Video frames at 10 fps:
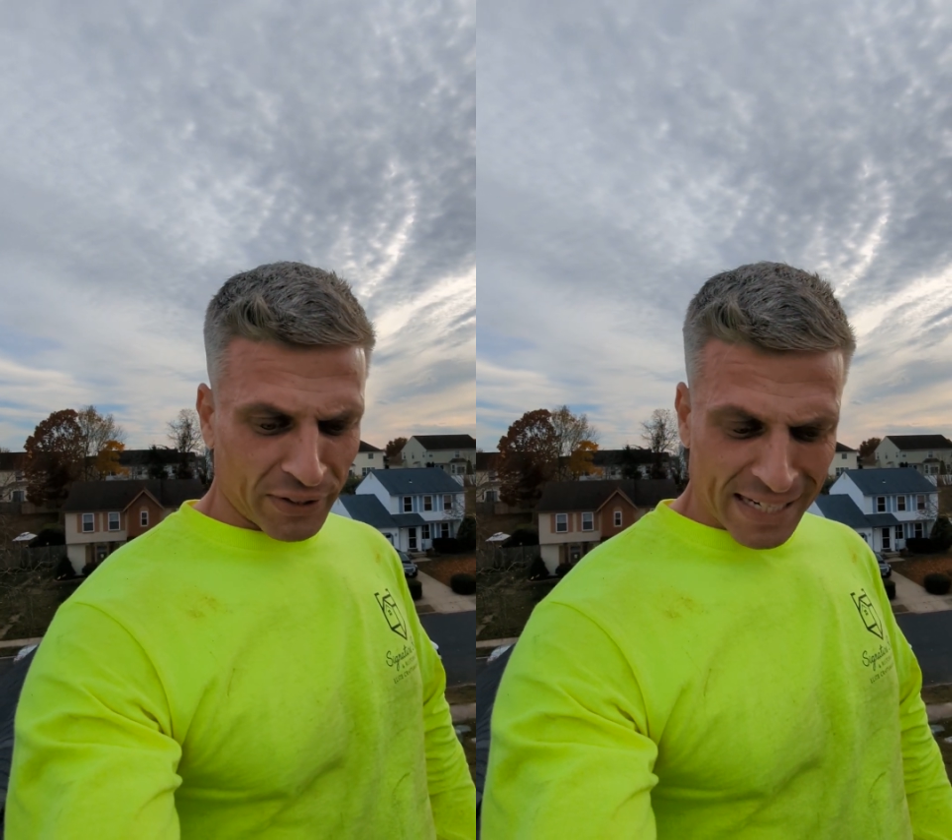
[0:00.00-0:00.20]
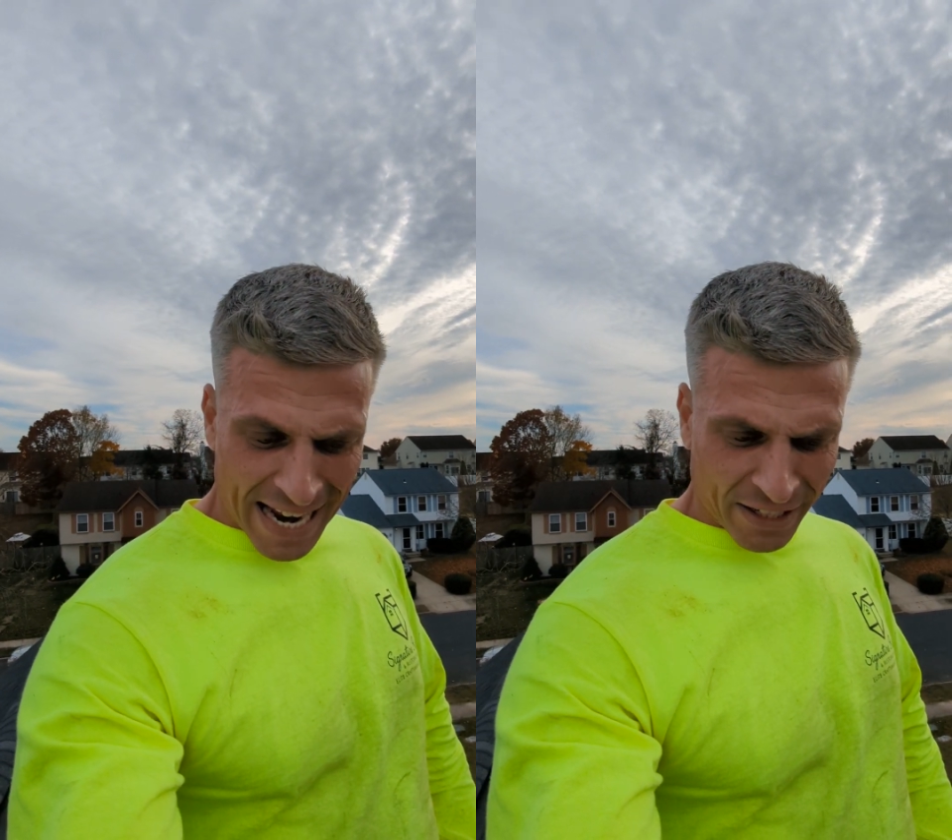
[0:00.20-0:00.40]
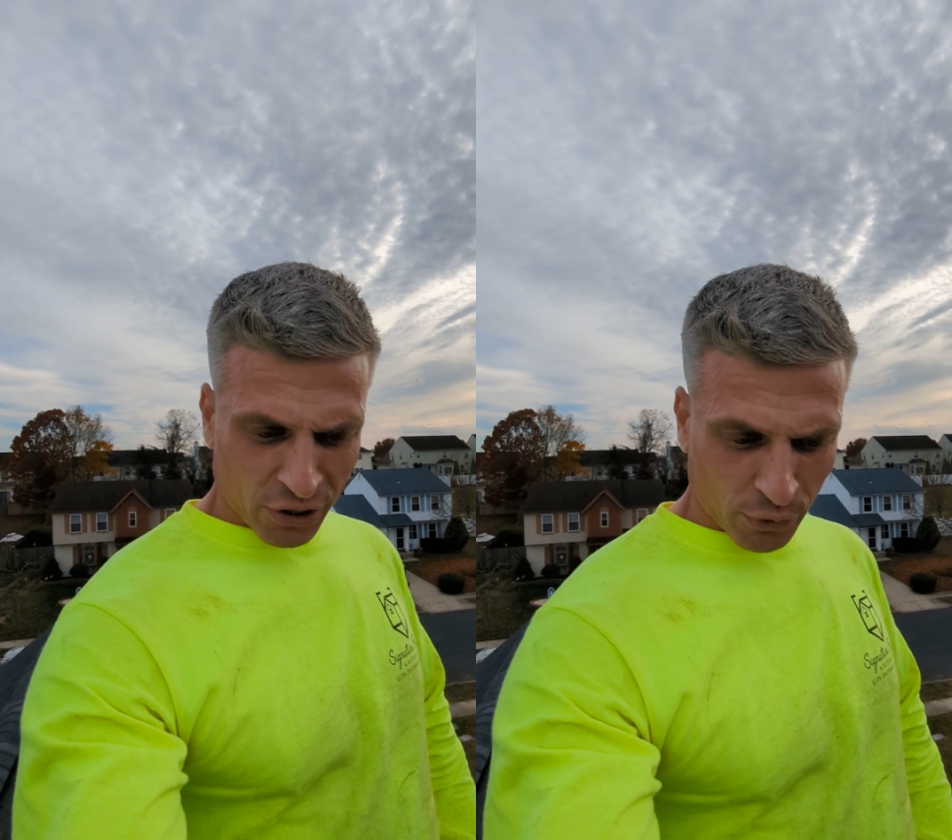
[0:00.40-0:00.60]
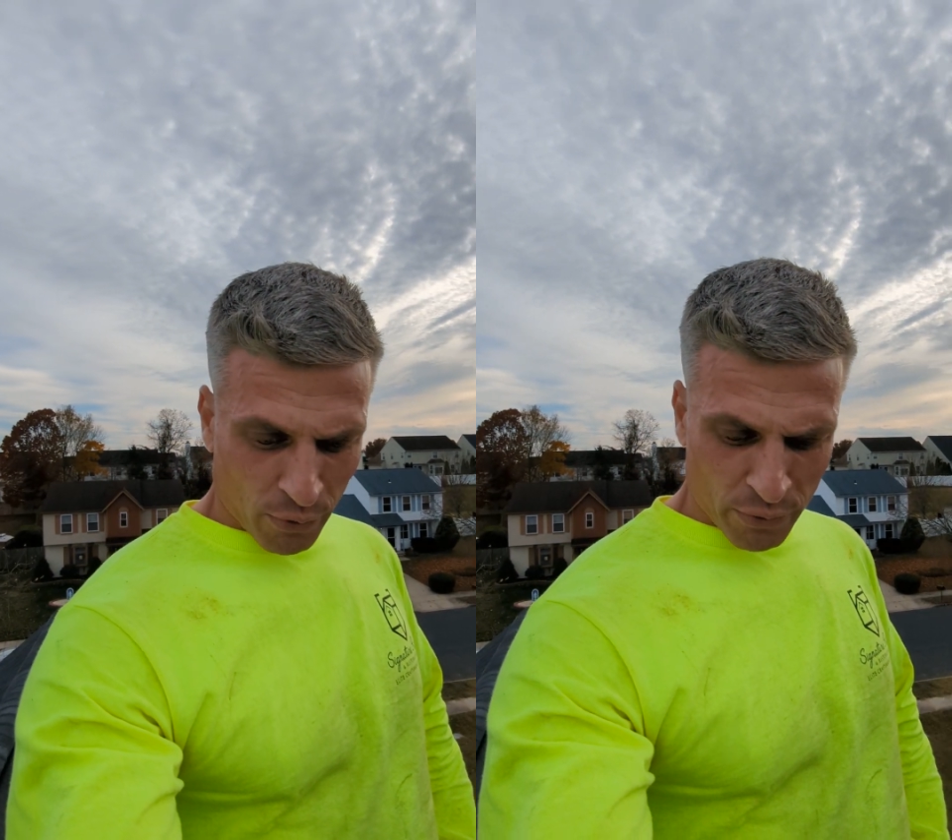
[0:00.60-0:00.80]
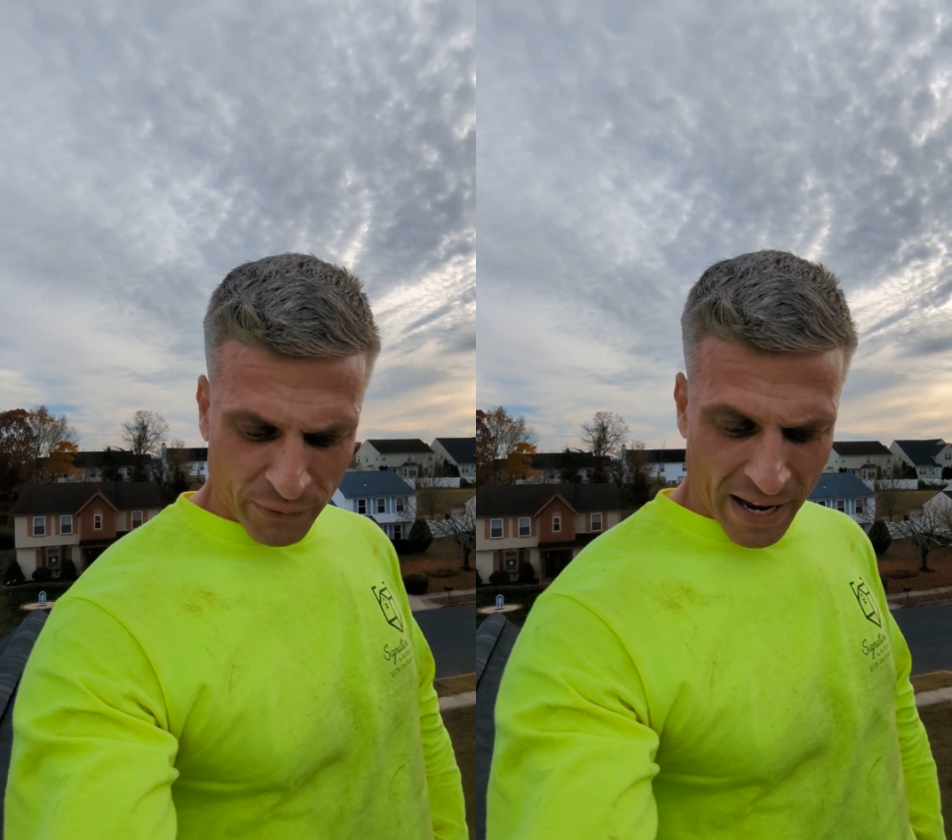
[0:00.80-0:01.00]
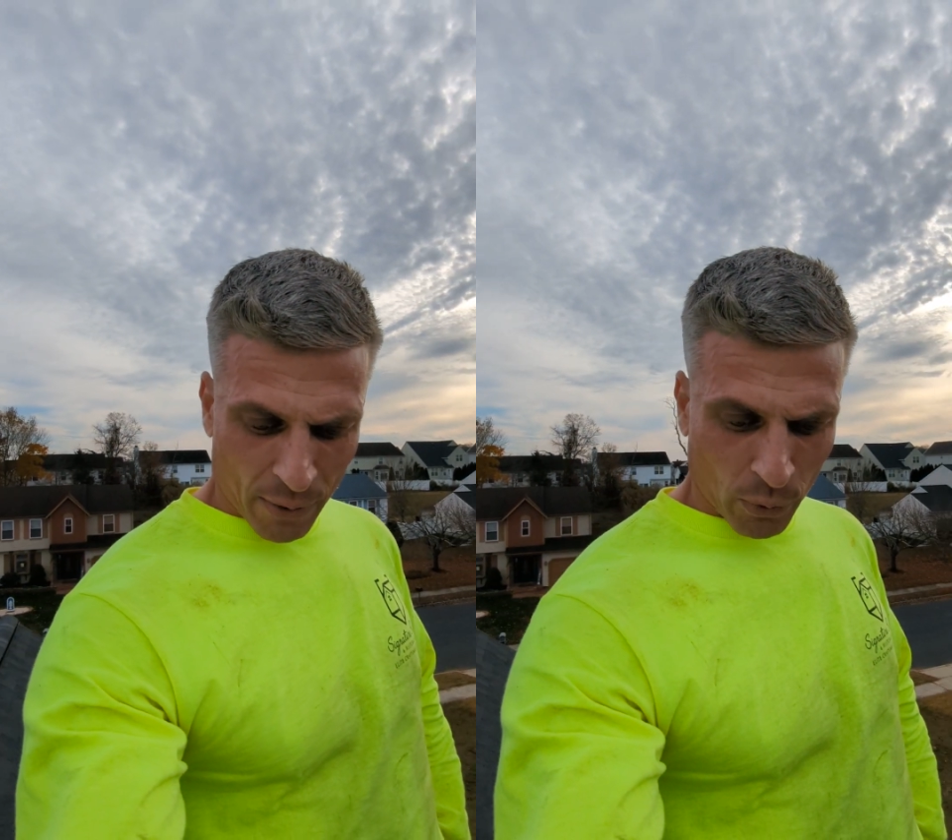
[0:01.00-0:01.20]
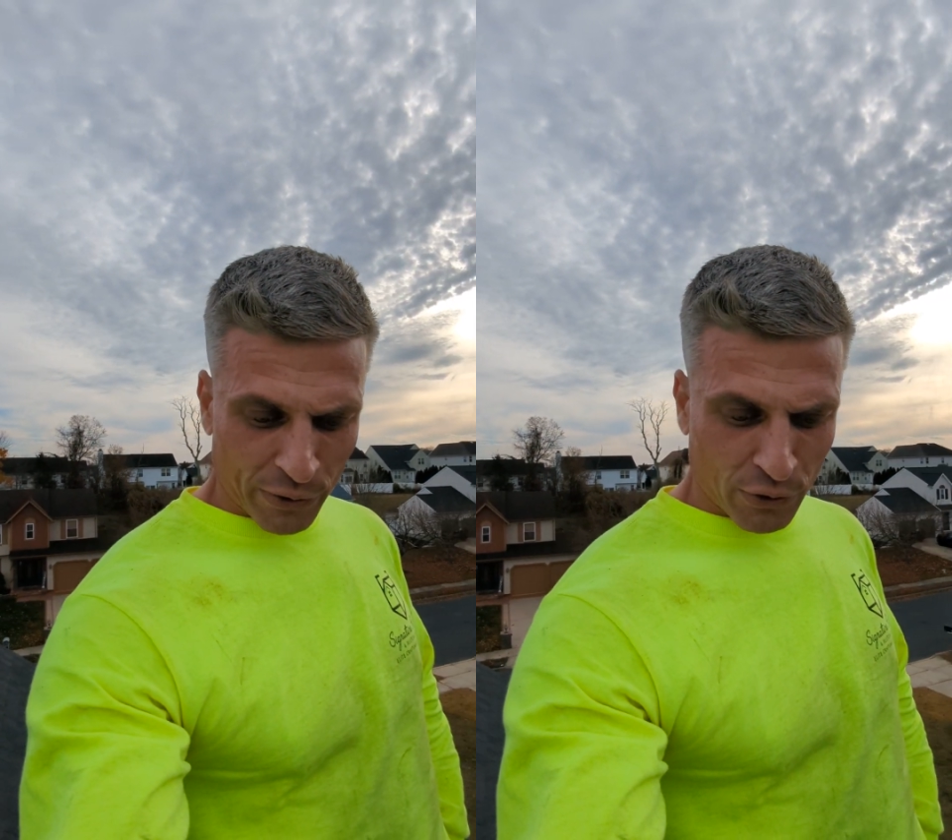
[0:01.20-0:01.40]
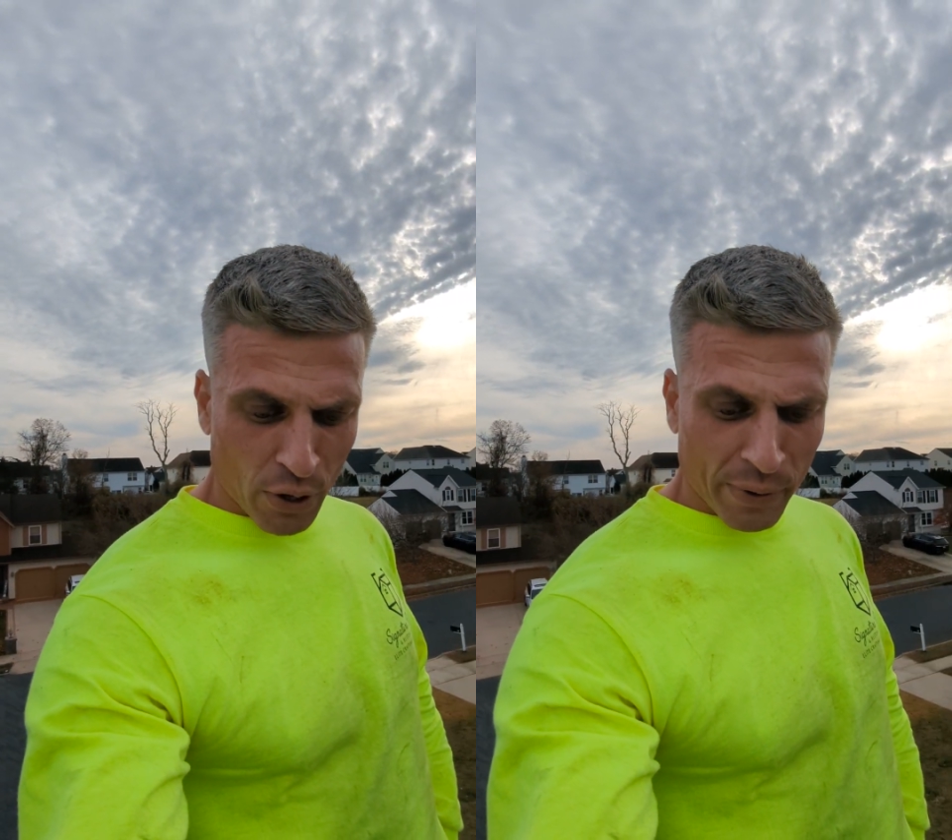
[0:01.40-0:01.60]
next roof that we're
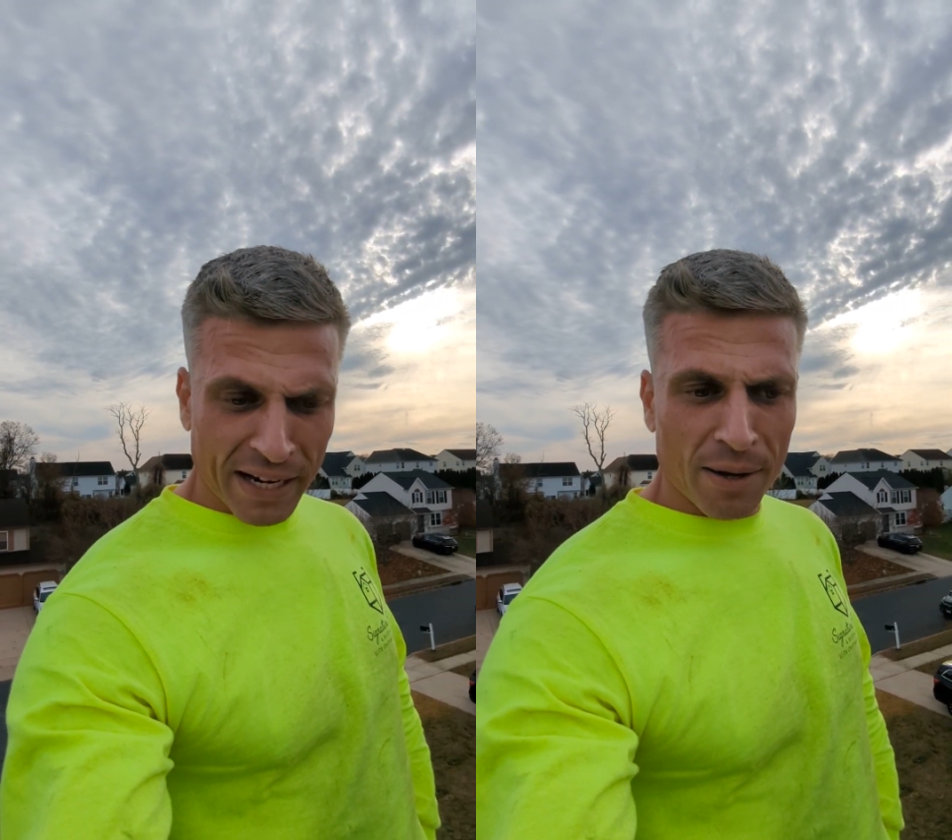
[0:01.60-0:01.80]
doing.